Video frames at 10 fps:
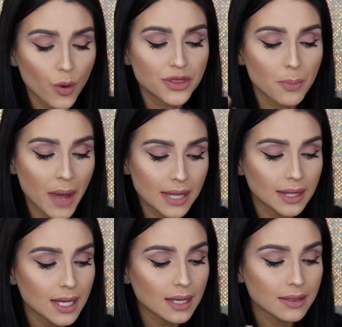with the
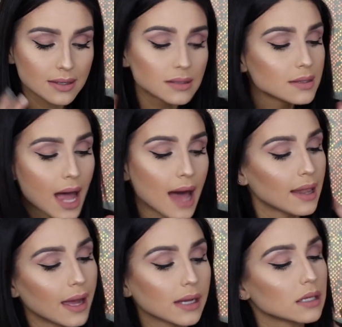painting. This is
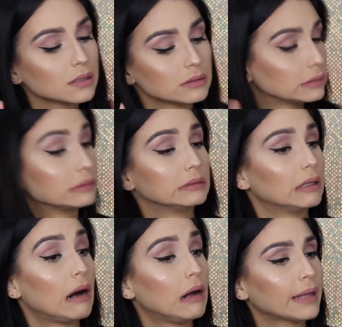not like
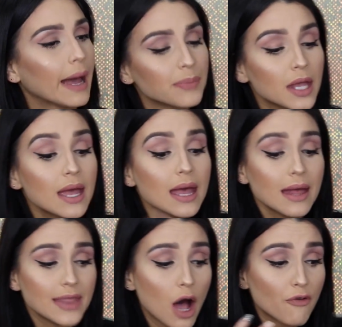all that.
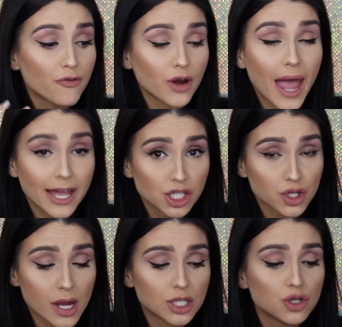Now for
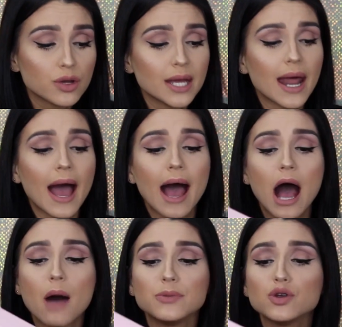extras, you can
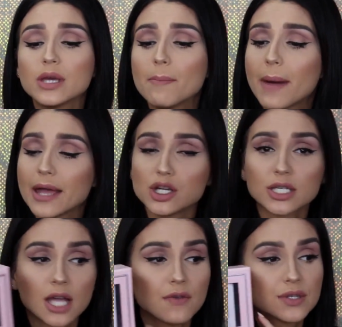um, you can buy
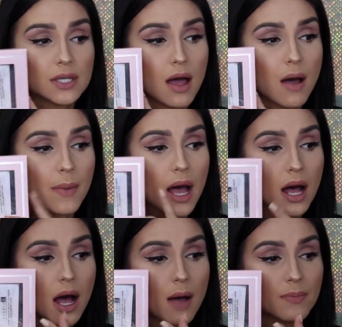yourself some
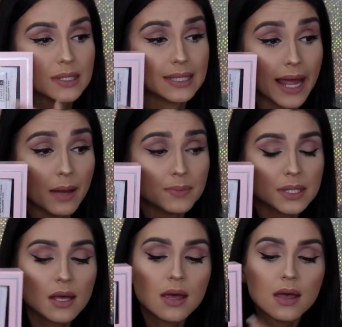um,
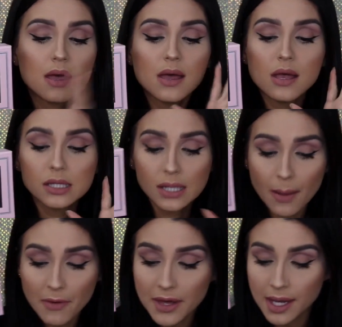stamps.
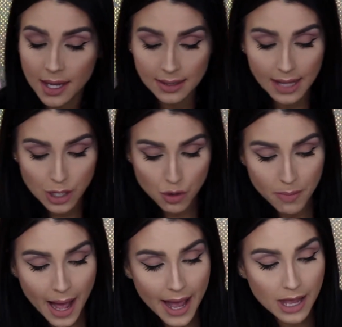Some of the kits that you
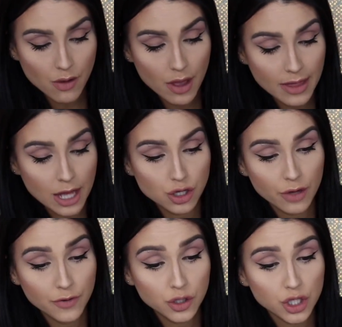buy, that
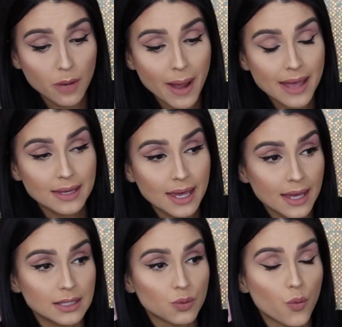you if you start buying
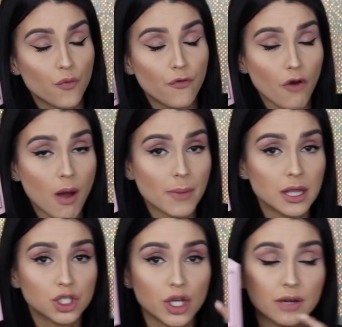kits from
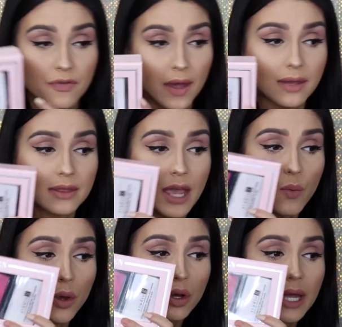Illustrated Faith,
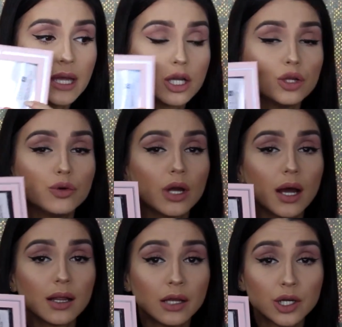they will include
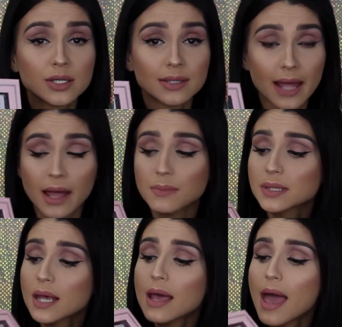a clear stamps.